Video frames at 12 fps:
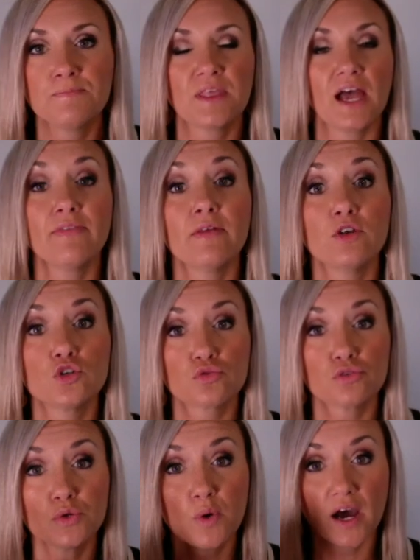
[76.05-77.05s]
and then the
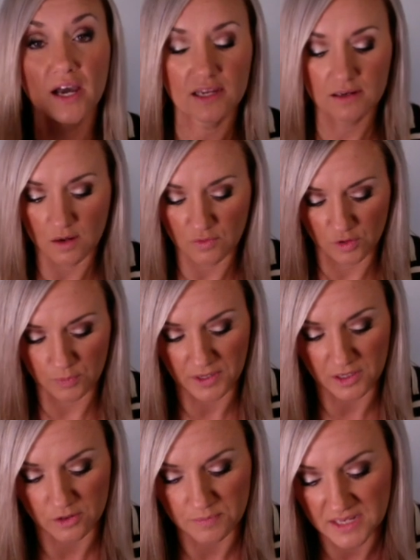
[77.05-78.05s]
true height of our
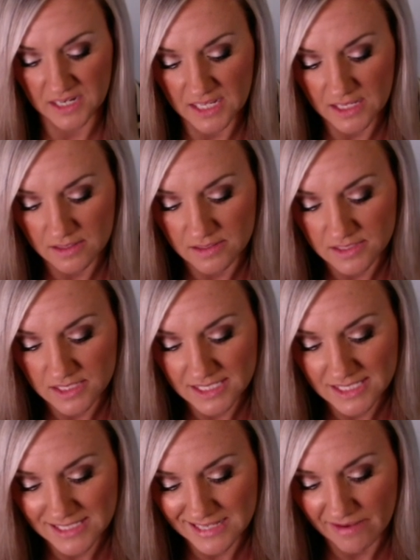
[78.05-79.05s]
pyramid is
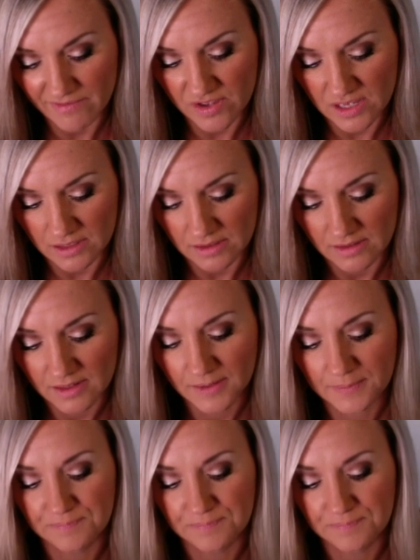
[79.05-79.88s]
7.